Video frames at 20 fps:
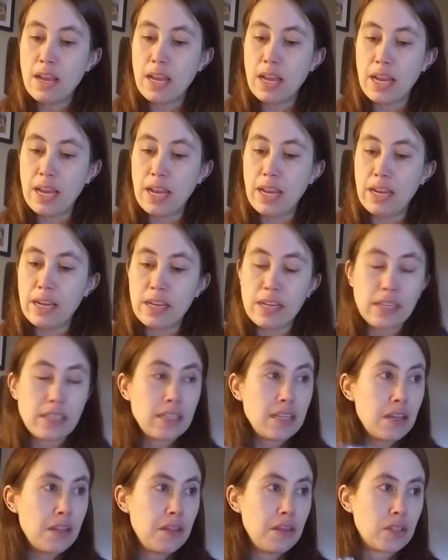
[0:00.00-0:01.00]
And
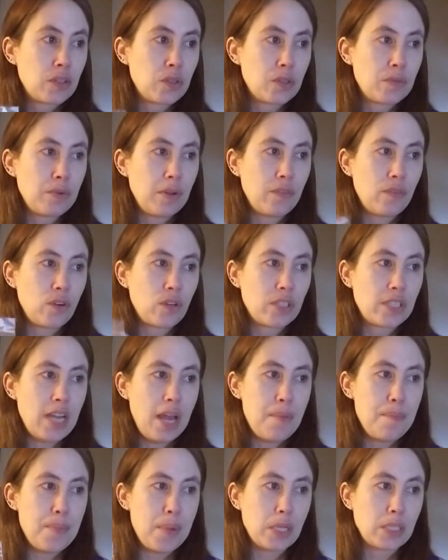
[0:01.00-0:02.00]
this was my first
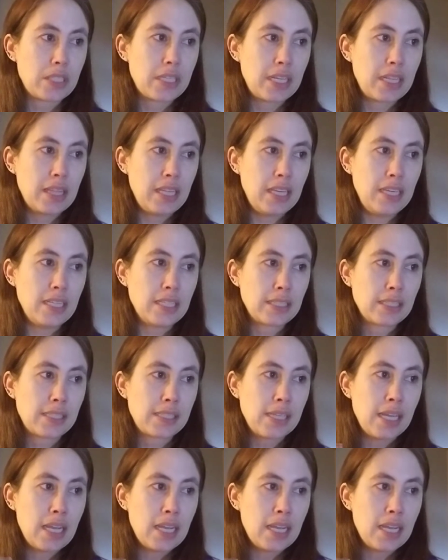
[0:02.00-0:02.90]
time melting these.